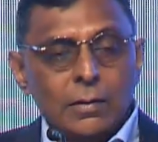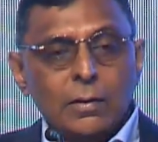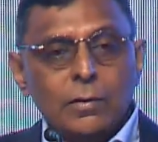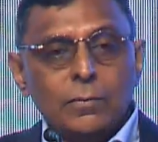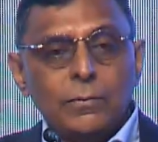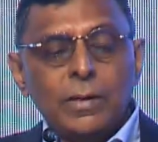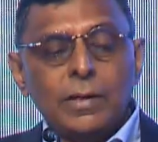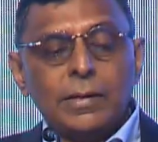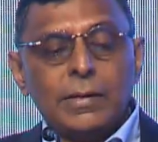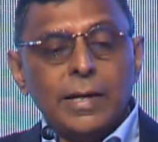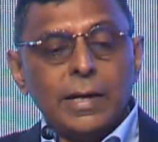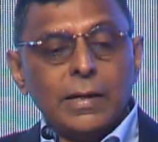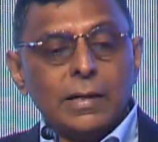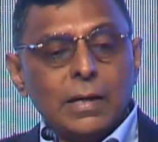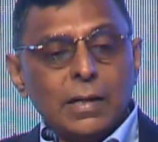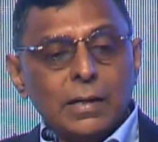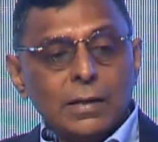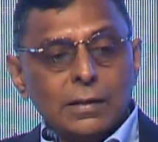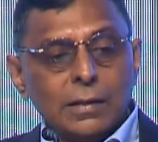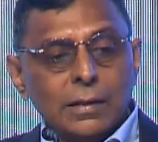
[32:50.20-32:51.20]
We'll take
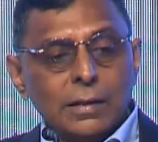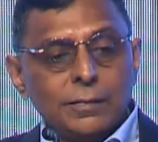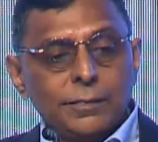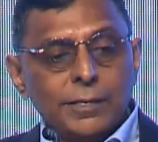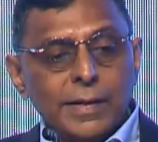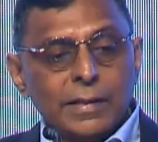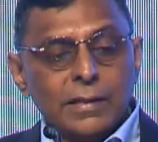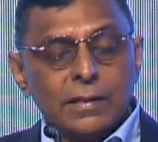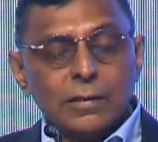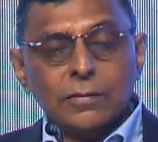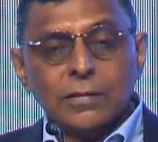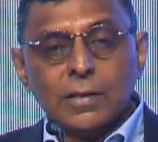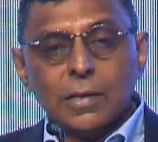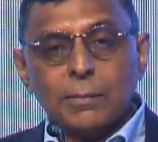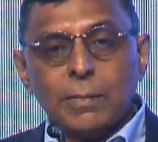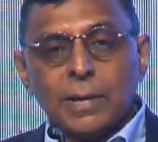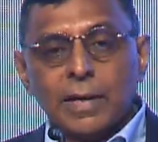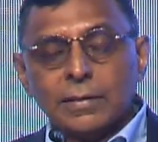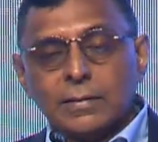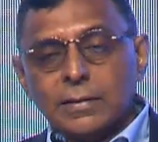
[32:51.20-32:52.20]
our effective
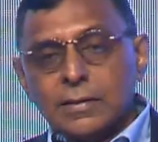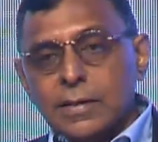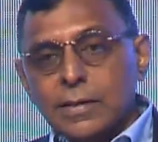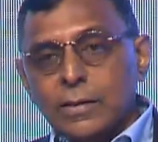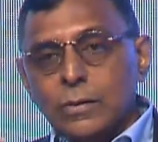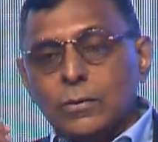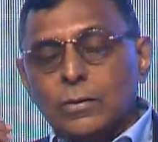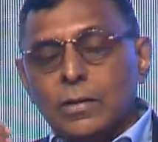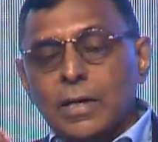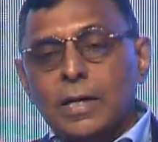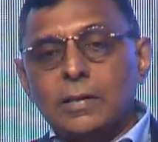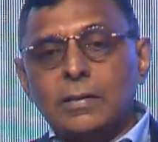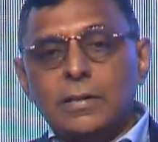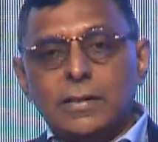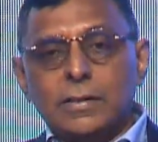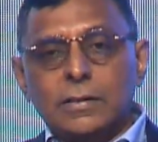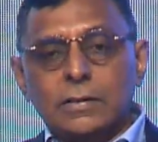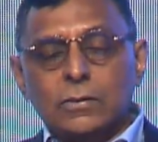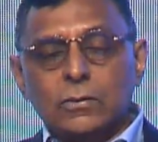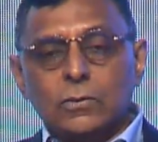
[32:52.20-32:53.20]
capacity
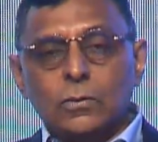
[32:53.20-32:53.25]
utilization